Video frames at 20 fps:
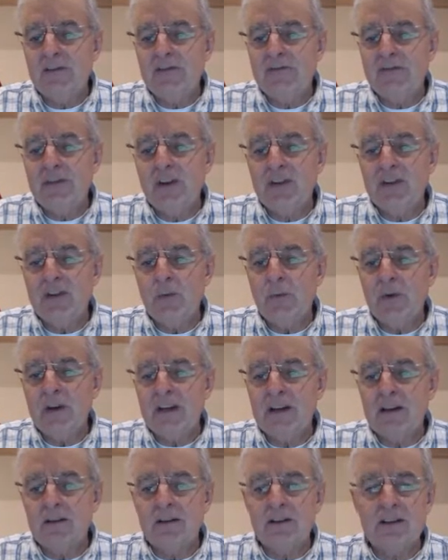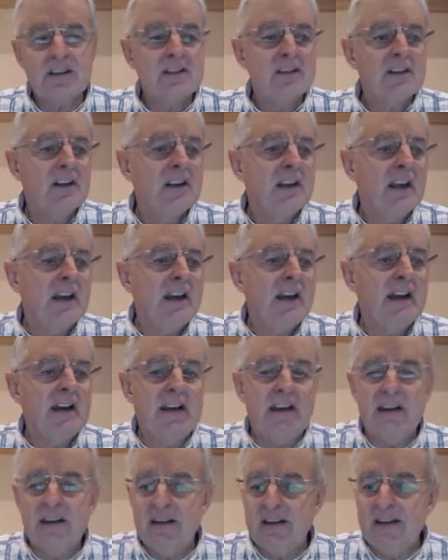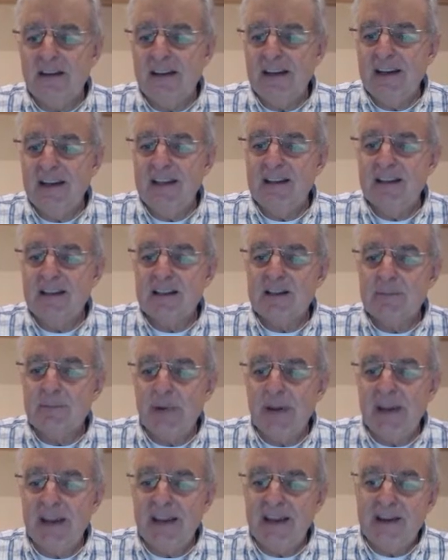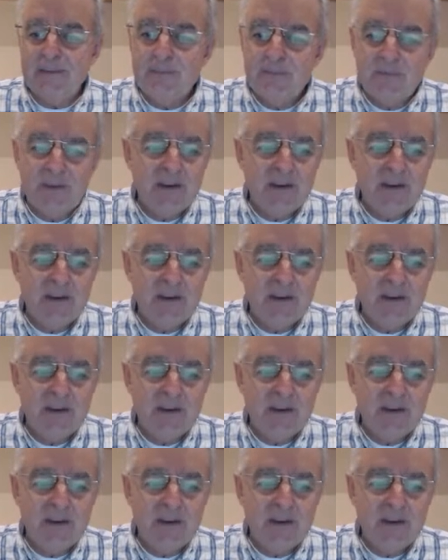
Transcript: further weakness in this pair.